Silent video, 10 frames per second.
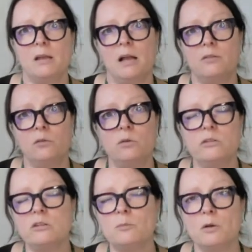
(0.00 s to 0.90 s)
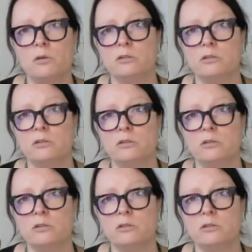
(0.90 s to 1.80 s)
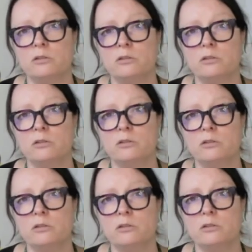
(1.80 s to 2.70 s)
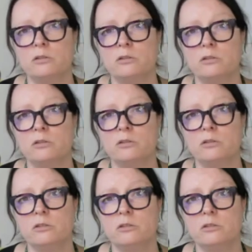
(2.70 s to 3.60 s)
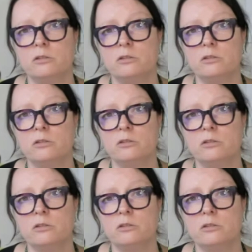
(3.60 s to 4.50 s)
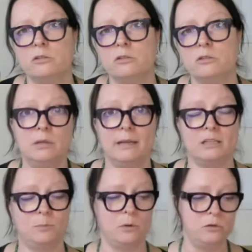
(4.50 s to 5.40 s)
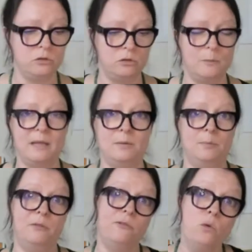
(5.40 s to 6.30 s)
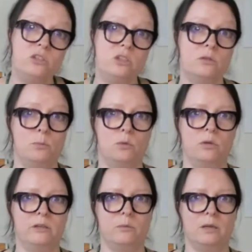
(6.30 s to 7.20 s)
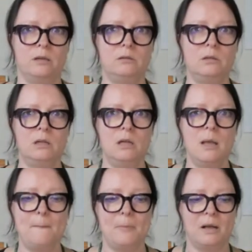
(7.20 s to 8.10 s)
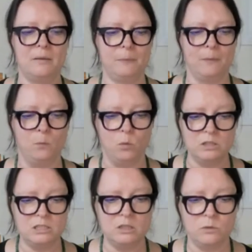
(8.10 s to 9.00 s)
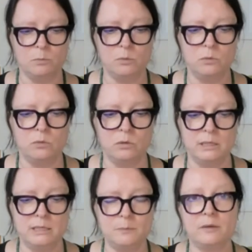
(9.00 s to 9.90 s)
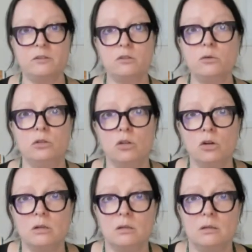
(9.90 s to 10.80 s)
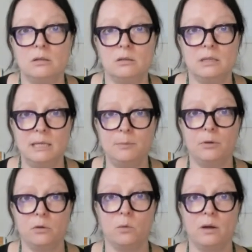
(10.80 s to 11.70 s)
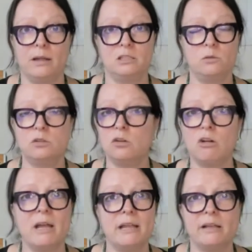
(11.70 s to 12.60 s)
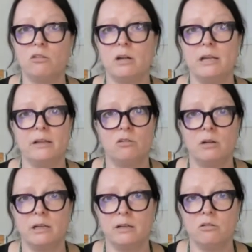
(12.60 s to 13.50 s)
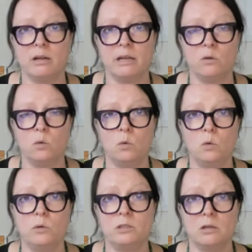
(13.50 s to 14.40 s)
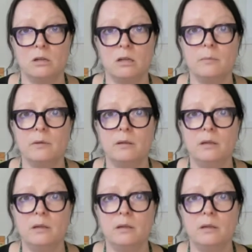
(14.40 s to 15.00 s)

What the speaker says: I've also spoken to a baby once who was just born, and I spoke to the baby before she was born as well. But once she was born, these parents could not keep her quiet. She was crying and crying and crying and crying all the time.